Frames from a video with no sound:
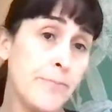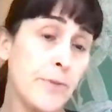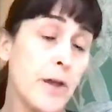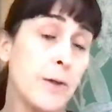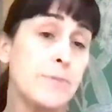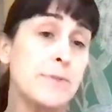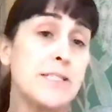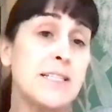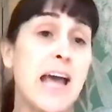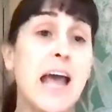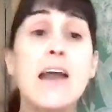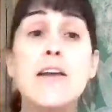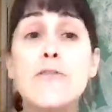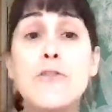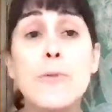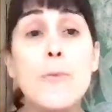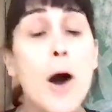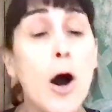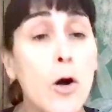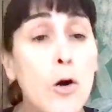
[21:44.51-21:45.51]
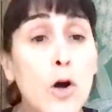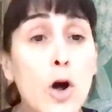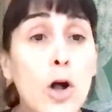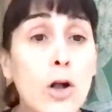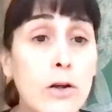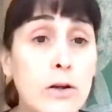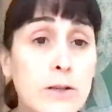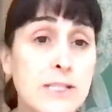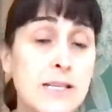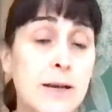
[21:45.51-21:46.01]
abstain from alcohol
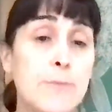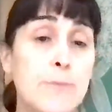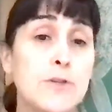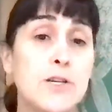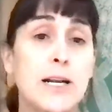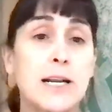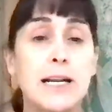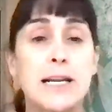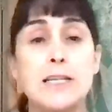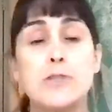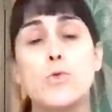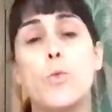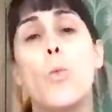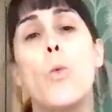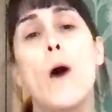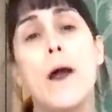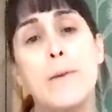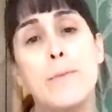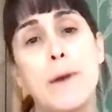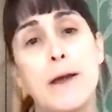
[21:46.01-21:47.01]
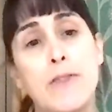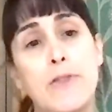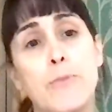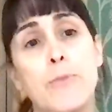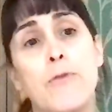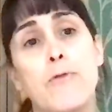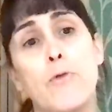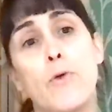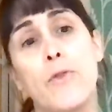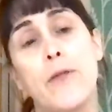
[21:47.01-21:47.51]
consumption at least 1 month
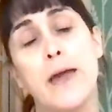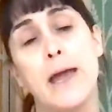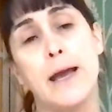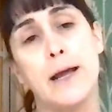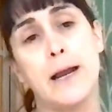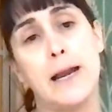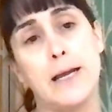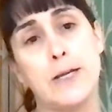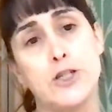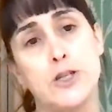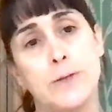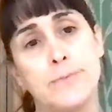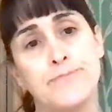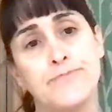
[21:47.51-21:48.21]
before the egg collection.